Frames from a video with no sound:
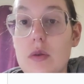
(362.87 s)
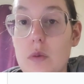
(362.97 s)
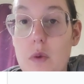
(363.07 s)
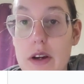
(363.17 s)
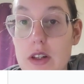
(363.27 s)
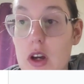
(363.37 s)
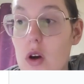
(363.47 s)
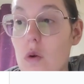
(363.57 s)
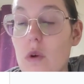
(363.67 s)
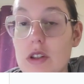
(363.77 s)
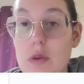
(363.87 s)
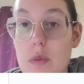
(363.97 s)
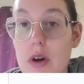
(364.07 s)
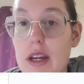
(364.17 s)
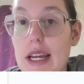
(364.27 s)
where to go, what to
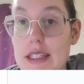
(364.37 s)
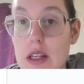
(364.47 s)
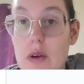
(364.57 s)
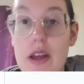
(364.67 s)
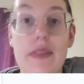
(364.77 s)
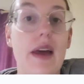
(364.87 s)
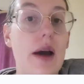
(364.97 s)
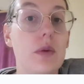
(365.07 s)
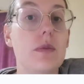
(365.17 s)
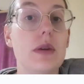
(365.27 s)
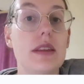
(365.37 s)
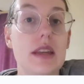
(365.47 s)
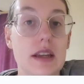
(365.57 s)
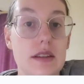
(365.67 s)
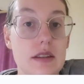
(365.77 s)
book, etc. And that would be
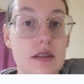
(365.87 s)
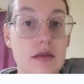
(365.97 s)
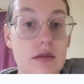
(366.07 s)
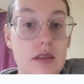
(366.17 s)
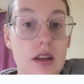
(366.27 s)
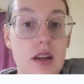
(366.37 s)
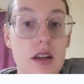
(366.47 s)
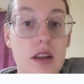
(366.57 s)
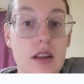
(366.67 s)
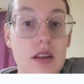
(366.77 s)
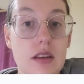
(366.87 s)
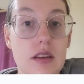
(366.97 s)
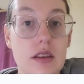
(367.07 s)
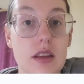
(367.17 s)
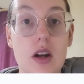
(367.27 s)
things
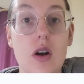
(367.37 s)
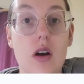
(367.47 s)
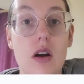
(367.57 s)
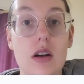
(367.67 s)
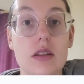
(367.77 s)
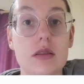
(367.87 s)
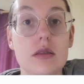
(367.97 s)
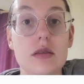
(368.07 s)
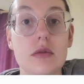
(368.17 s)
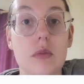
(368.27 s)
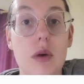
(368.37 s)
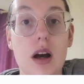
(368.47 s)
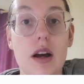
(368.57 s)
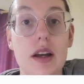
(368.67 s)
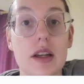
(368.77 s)
that are on
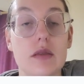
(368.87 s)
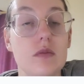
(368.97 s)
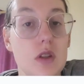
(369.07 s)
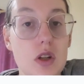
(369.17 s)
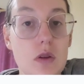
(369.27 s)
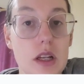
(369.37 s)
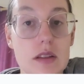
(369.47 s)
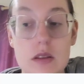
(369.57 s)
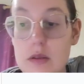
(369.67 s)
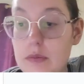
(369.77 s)
my to-do list.